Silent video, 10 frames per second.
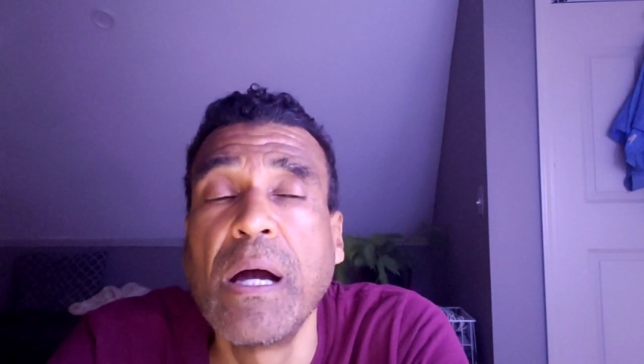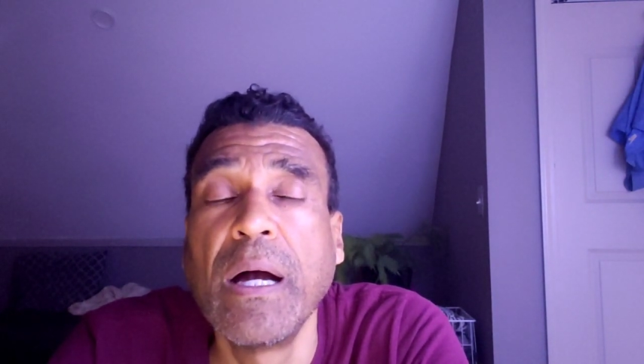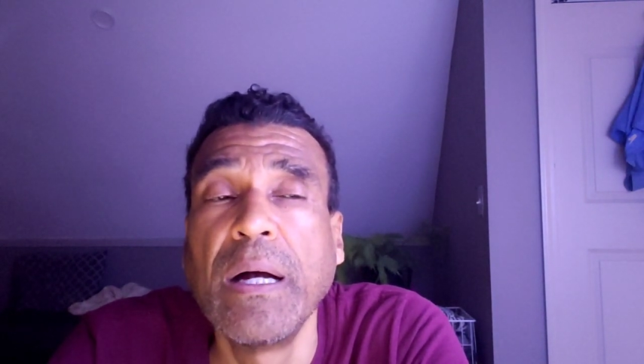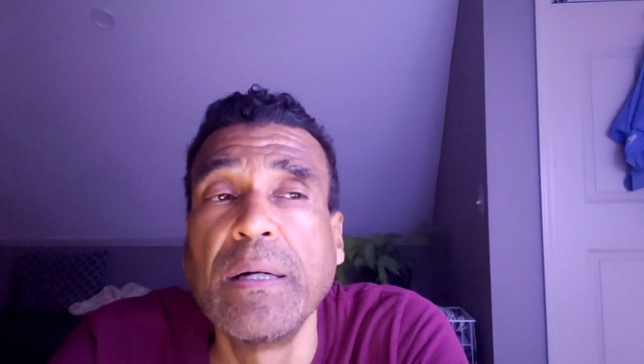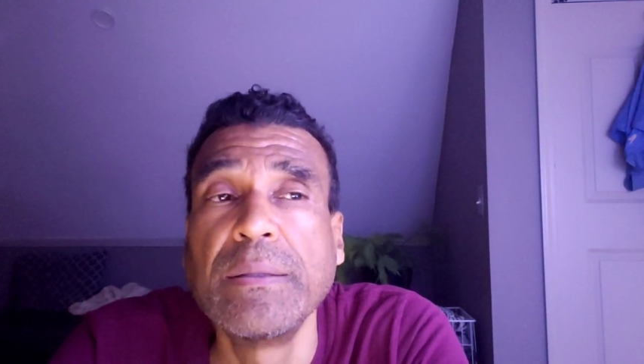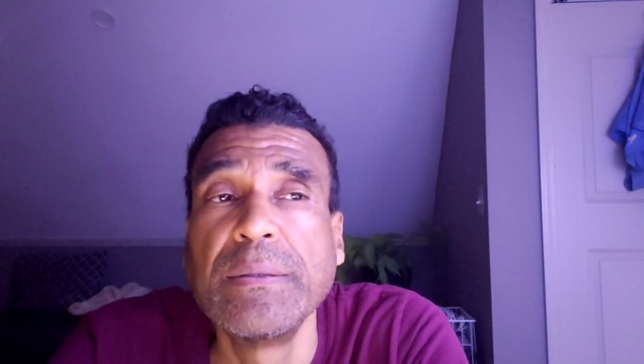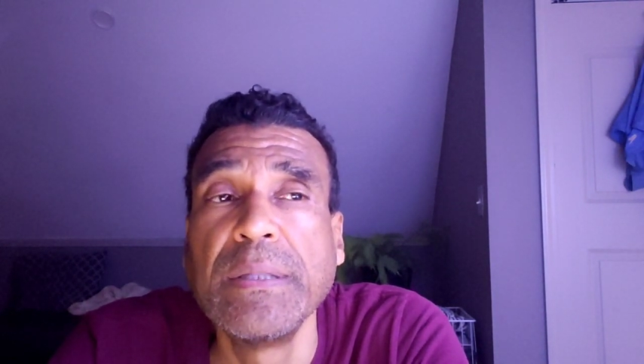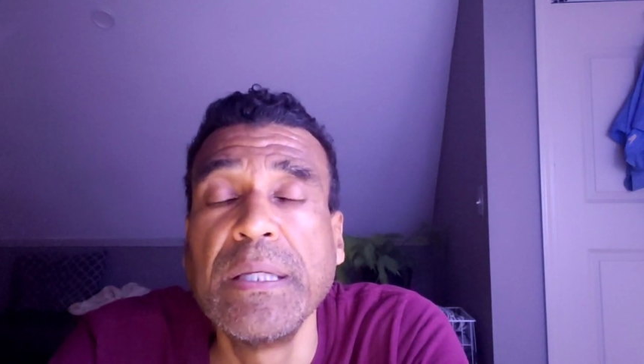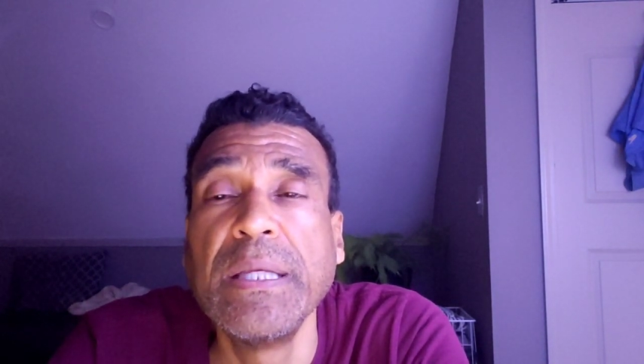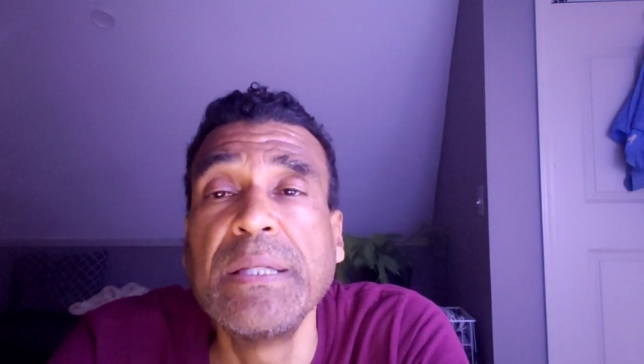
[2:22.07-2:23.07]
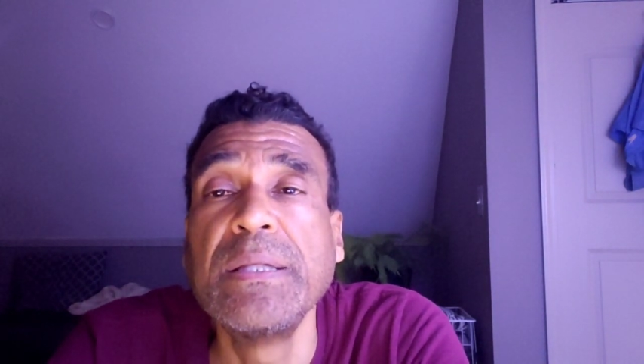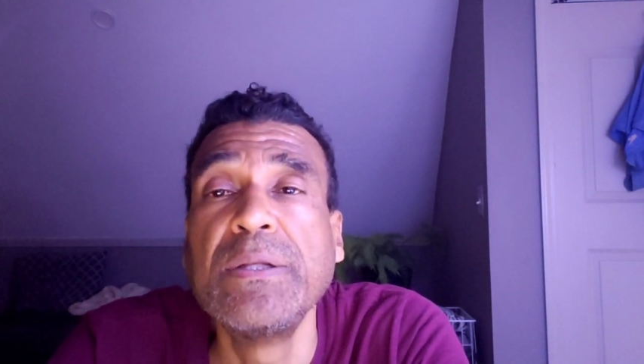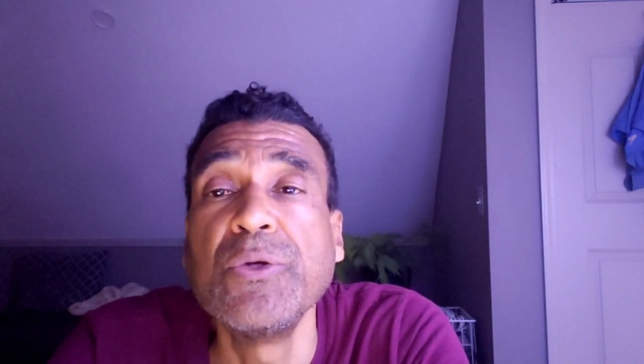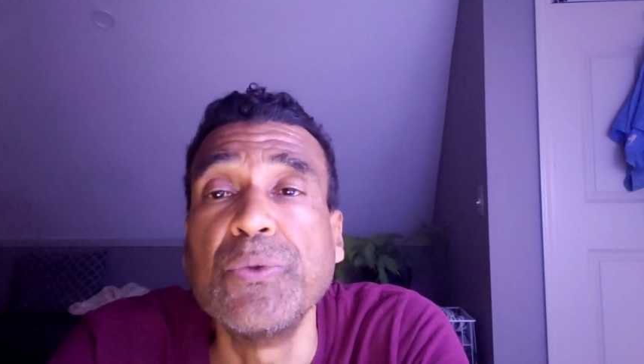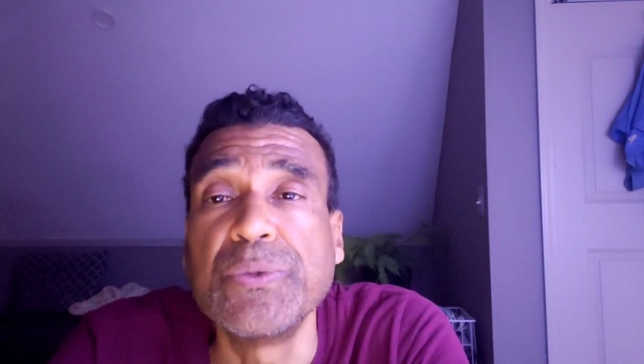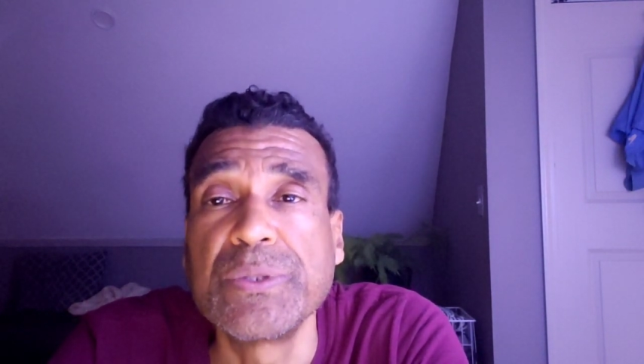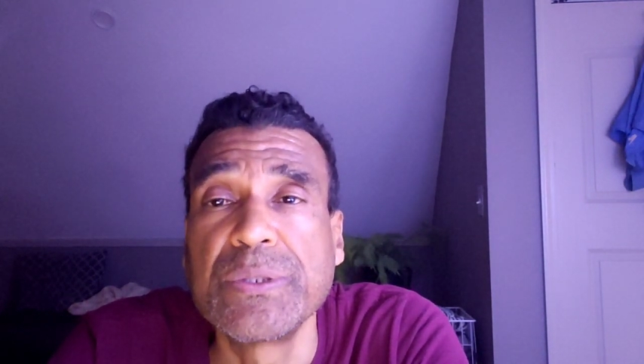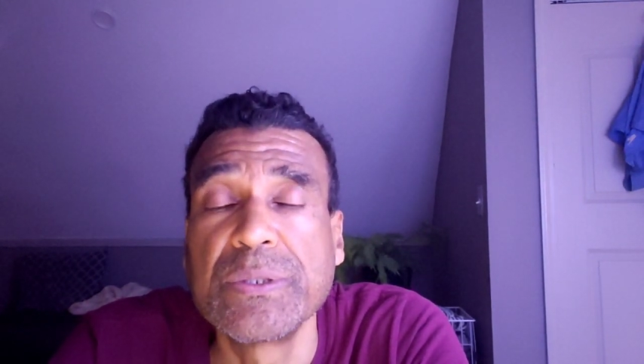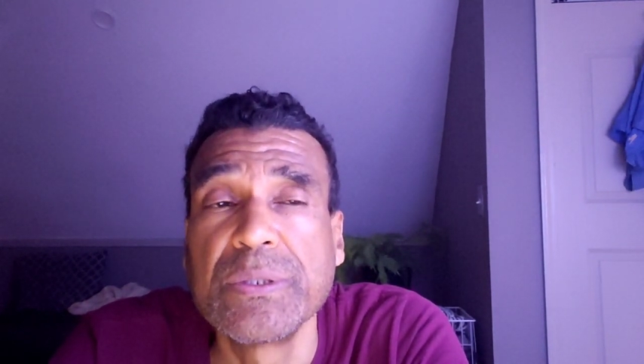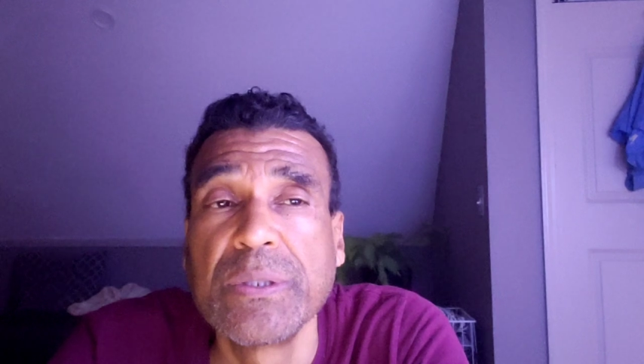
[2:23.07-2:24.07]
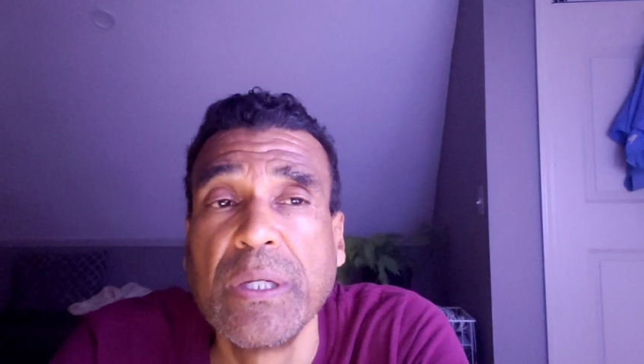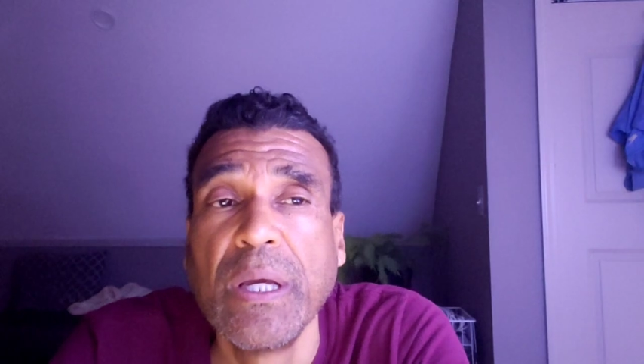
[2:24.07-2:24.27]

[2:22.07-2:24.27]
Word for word: uh, induced